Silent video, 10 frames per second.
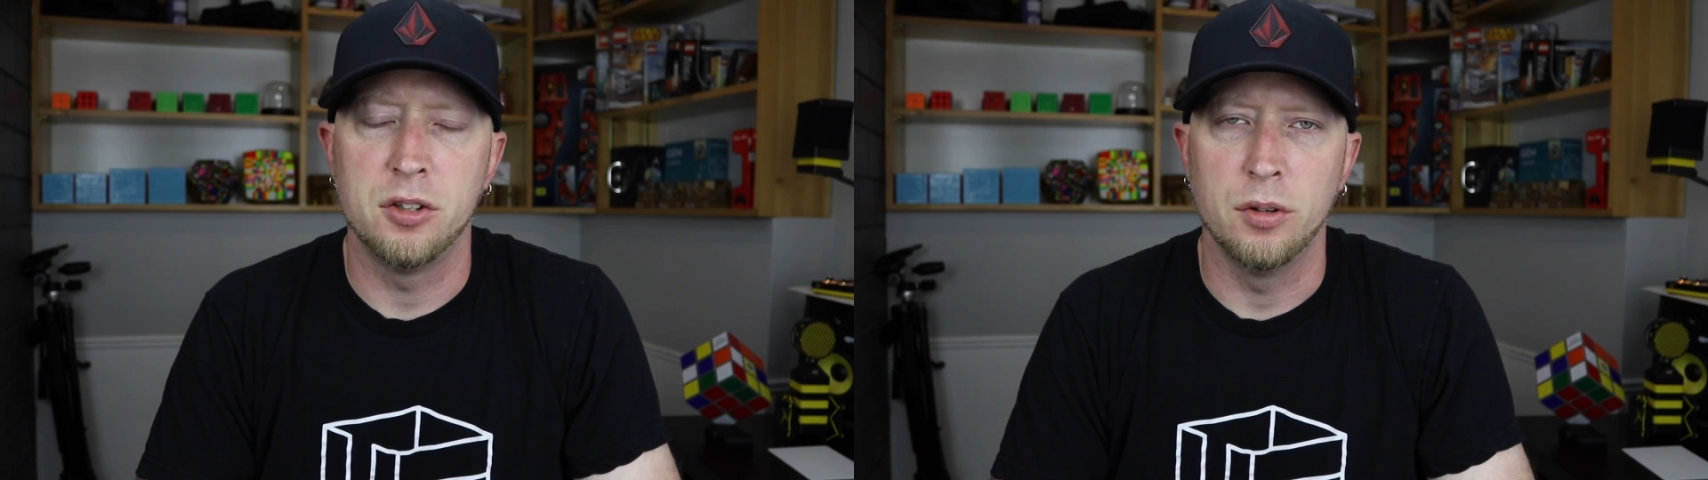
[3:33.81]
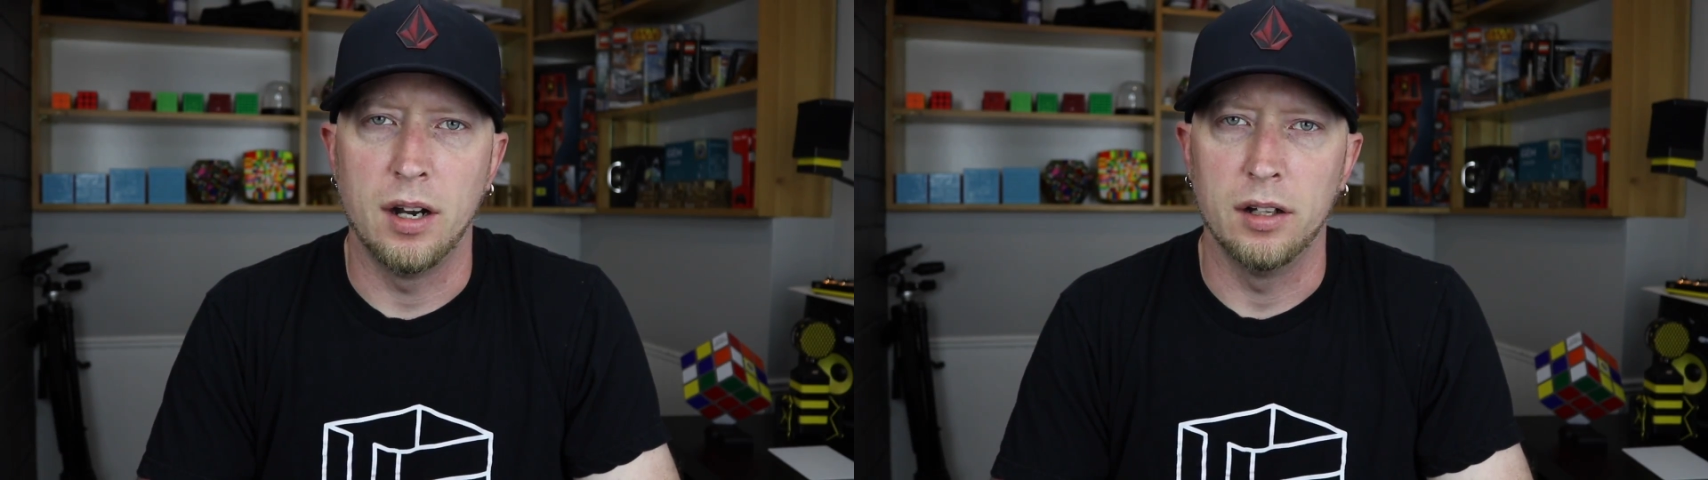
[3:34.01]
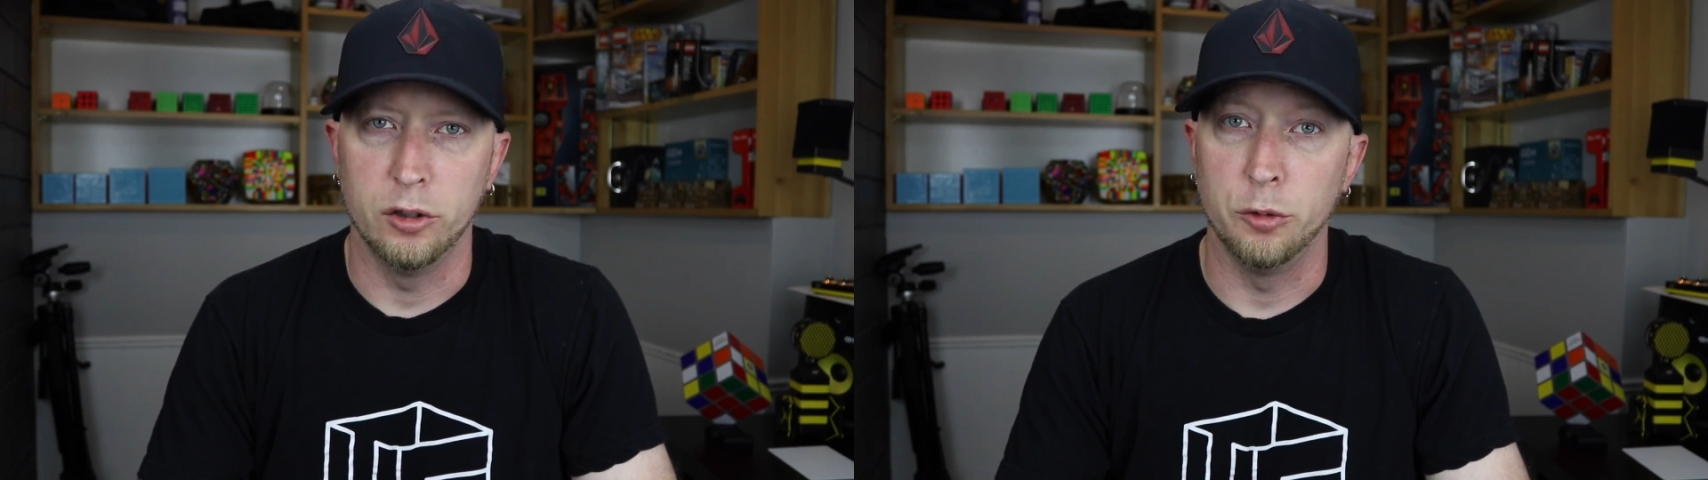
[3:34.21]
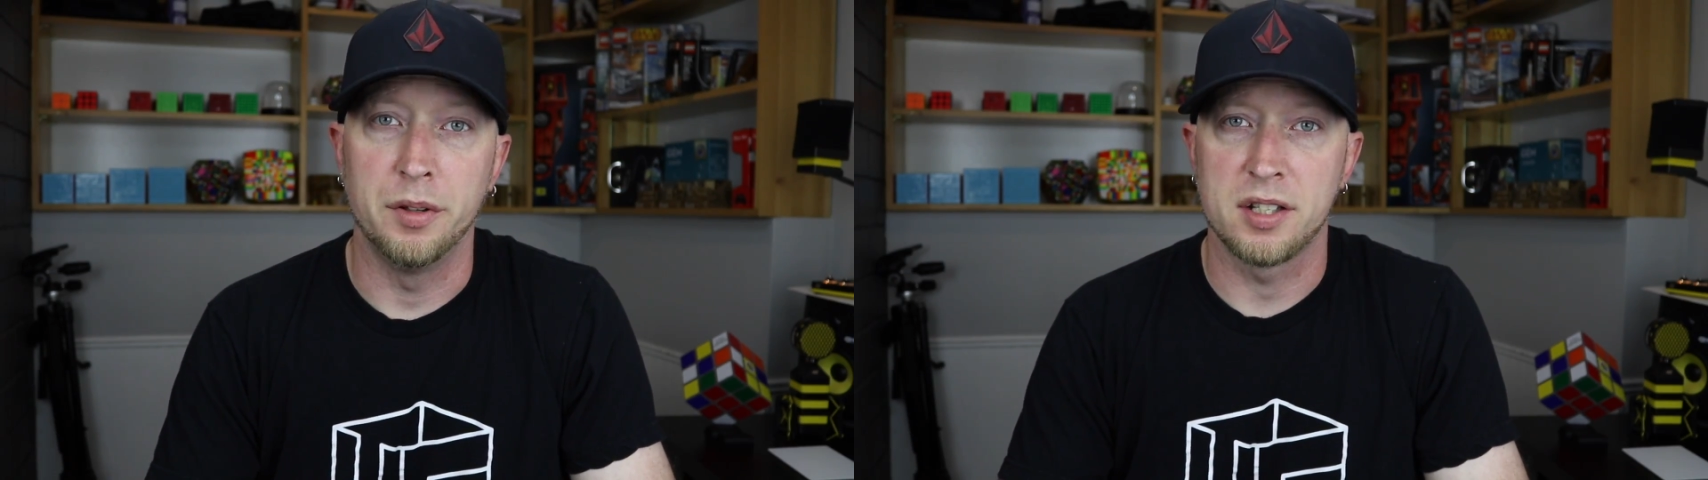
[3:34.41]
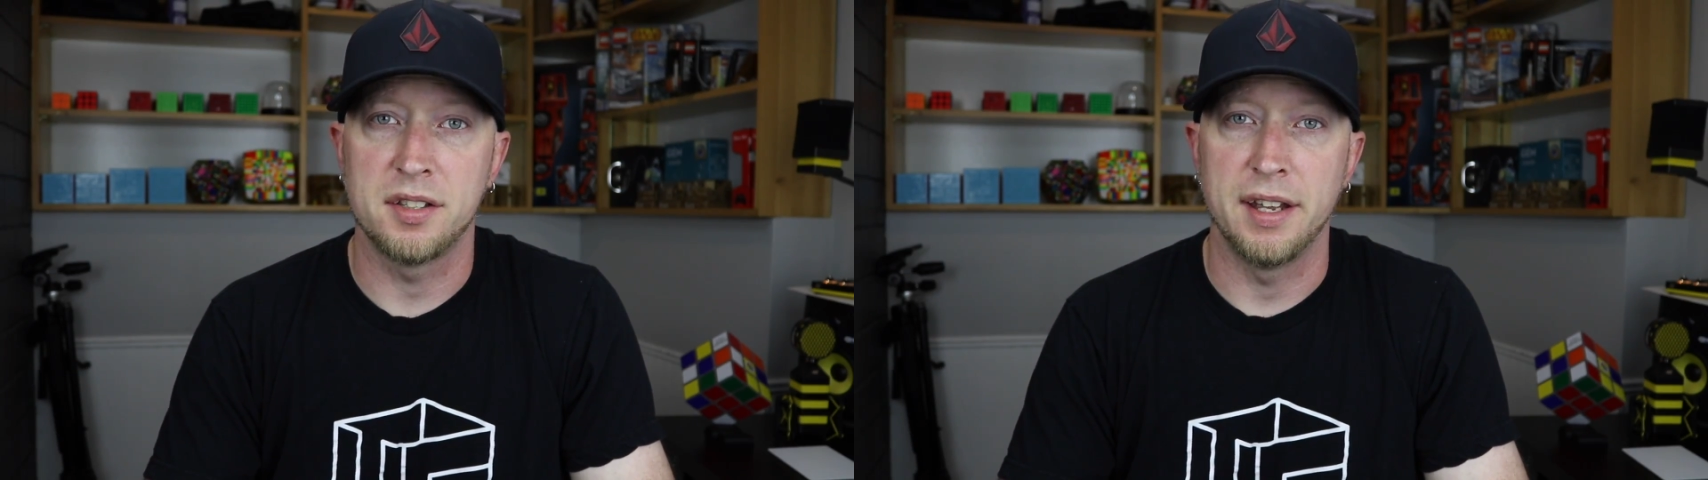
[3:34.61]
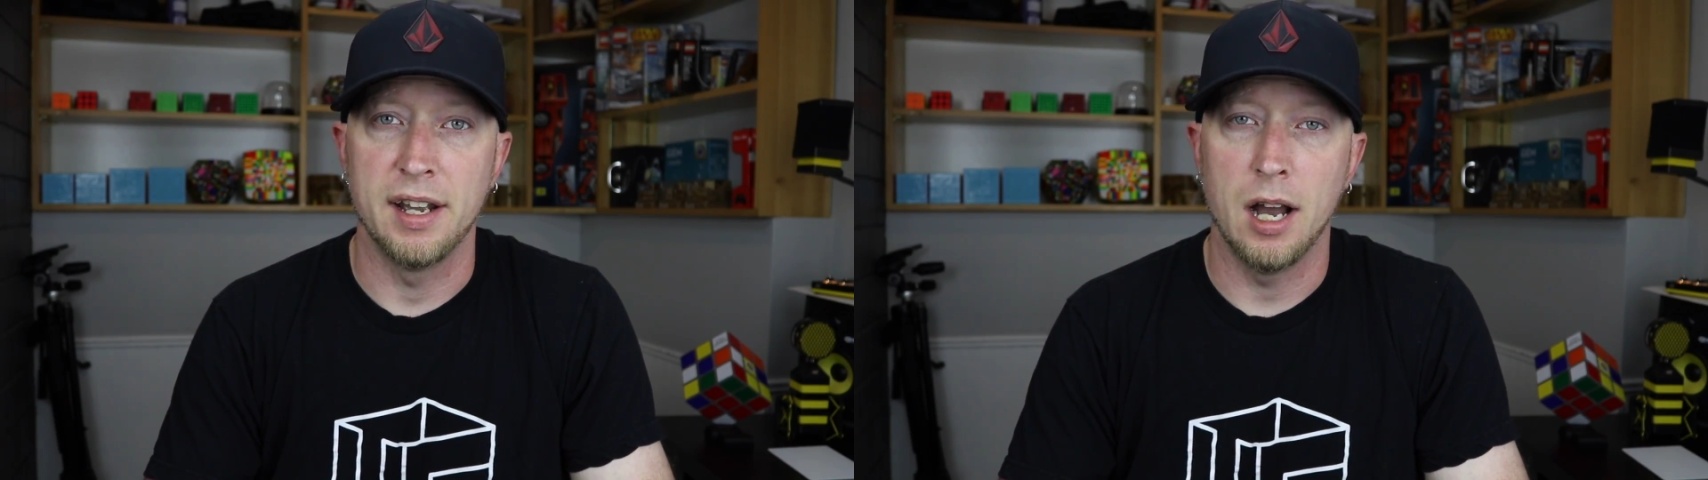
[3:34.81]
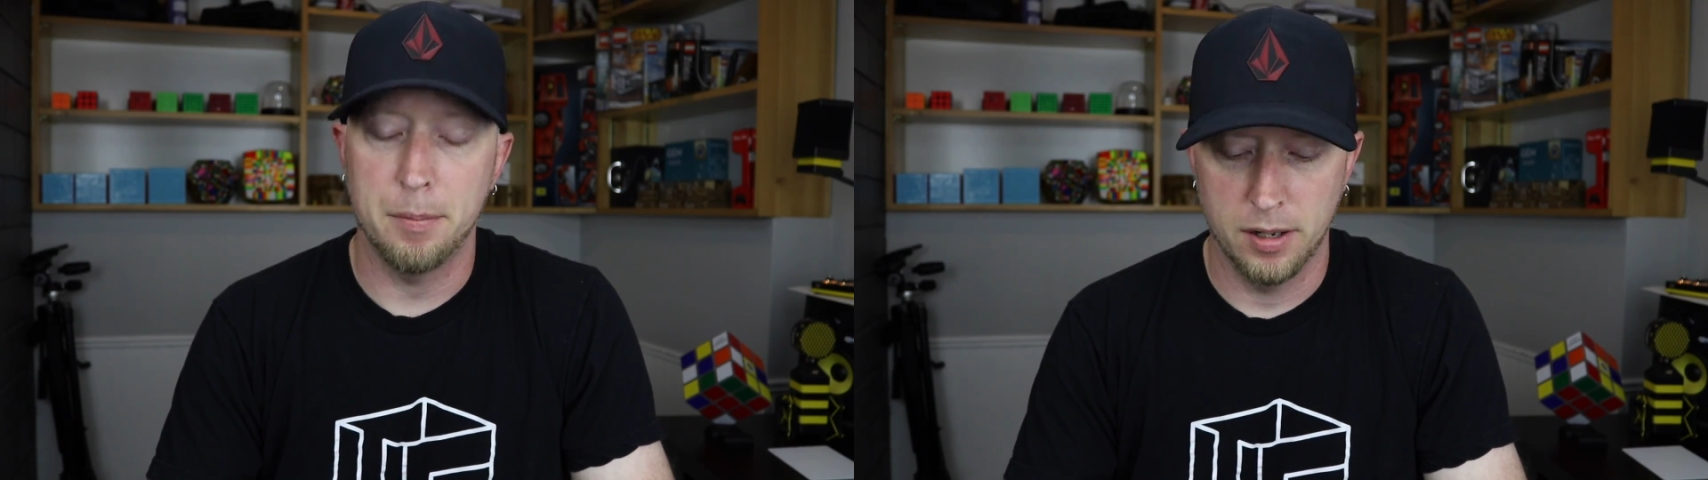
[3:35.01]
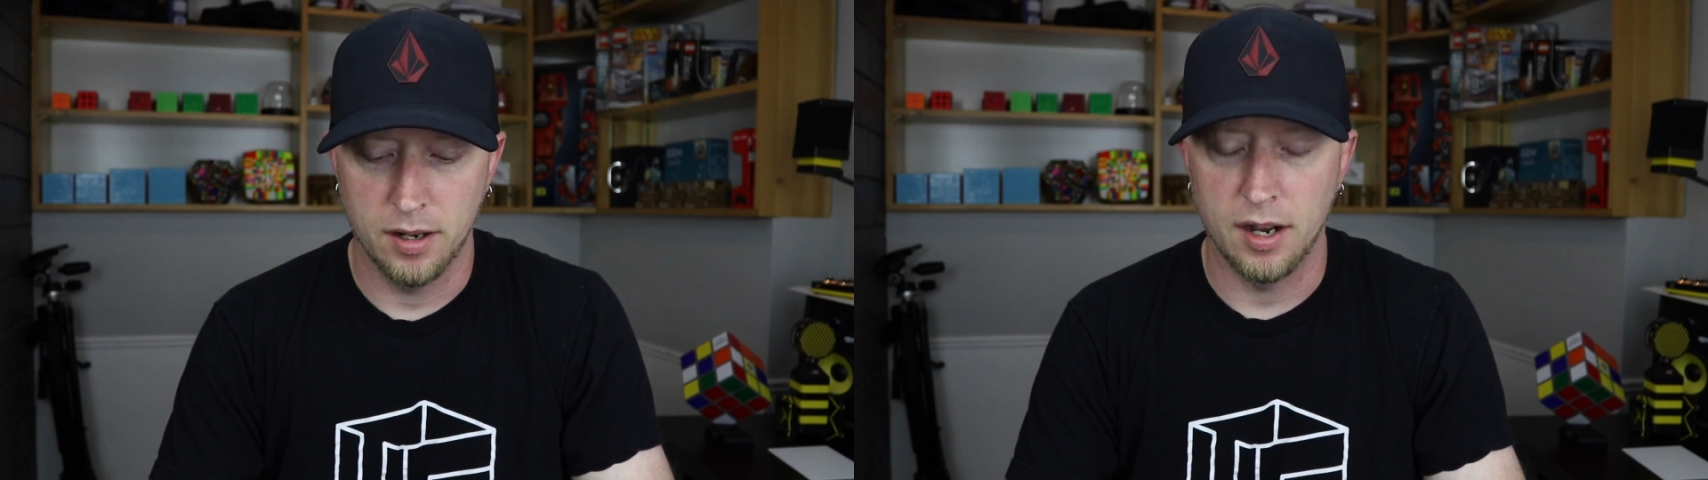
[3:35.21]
to lube this thing up.